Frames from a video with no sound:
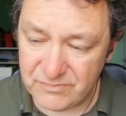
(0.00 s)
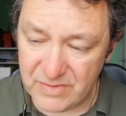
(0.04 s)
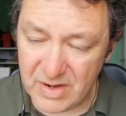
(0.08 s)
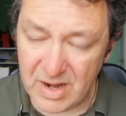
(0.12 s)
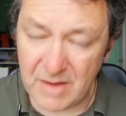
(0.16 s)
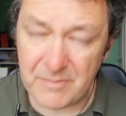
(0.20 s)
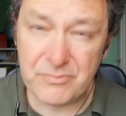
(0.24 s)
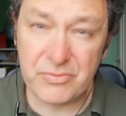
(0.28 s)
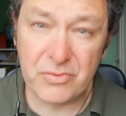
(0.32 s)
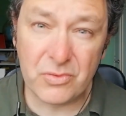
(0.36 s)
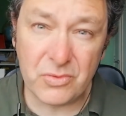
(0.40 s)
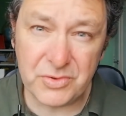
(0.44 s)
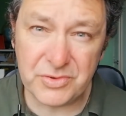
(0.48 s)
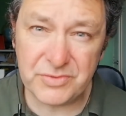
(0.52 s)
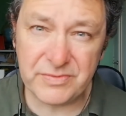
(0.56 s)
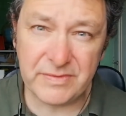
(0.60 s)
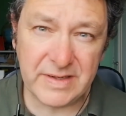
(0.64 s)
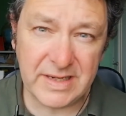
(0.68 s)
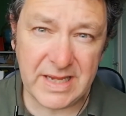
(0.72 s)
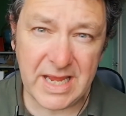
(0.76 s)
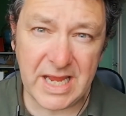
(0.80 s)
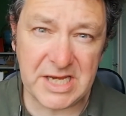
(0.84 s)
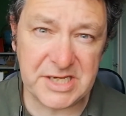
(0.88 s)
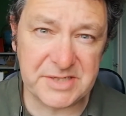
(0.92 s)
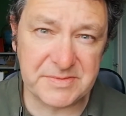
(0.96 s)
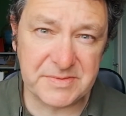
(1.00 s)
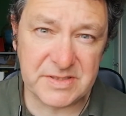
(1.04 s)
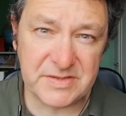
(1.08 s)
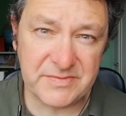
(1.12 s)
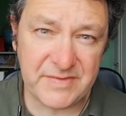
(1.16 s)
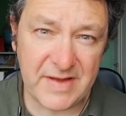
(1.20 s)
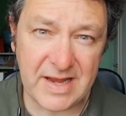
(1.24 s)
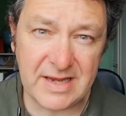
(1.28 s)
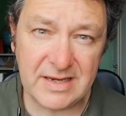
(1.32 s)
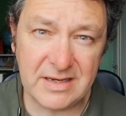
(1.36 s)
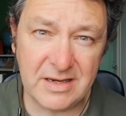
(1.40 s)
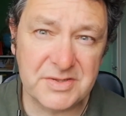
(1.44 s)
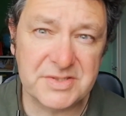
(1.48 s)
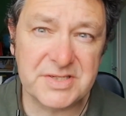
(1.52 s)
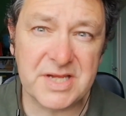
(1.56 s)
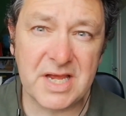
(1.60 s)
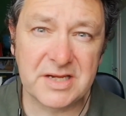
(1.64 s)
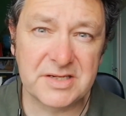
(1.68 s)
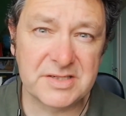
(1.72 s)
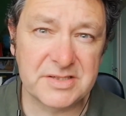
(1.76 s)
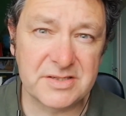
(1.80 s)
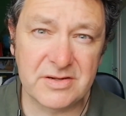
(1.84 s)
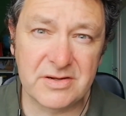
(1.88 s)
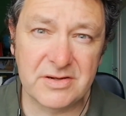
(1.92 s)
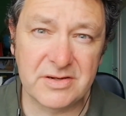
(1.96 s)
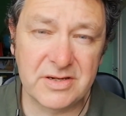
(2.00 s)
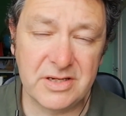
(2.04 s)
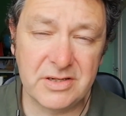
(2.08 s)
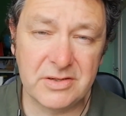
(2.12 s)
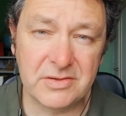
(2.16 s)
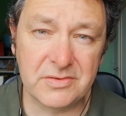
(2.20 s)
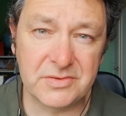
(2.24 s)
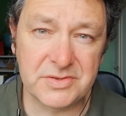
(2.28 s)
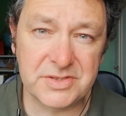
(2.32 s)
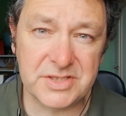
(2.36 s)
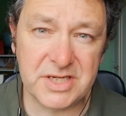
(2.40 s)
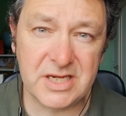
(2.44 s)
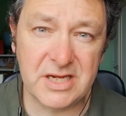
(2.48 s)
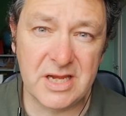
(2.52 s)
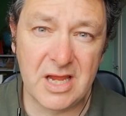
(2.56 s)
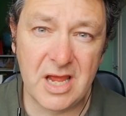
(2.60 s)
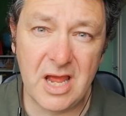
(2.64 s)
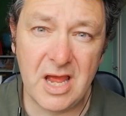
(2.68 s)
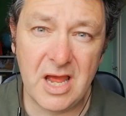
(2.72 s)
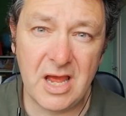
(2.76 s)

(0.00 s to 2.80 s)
a broader engagement of Anglo-Saxon archaeology